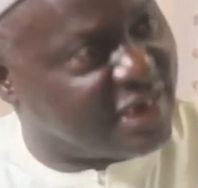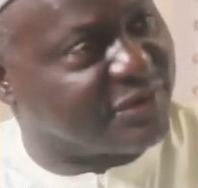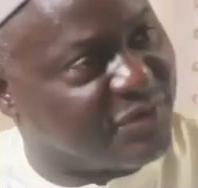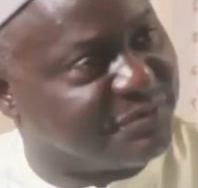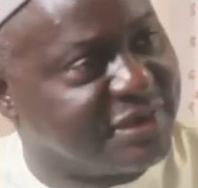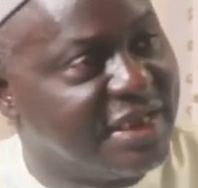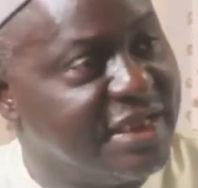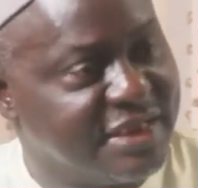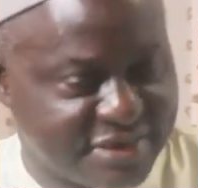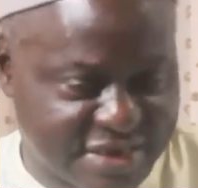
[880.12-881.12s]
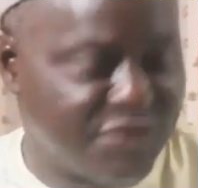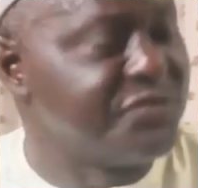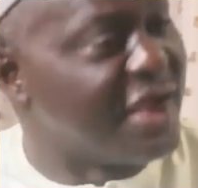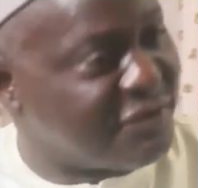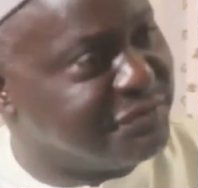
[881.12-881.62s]
are common, now
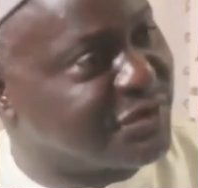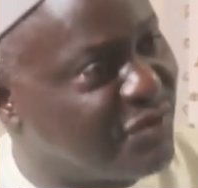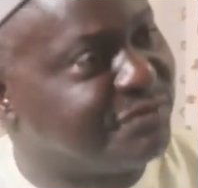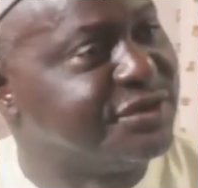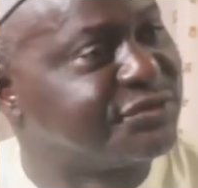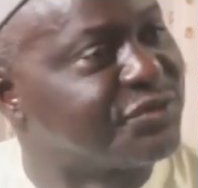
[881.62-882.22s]
we have become the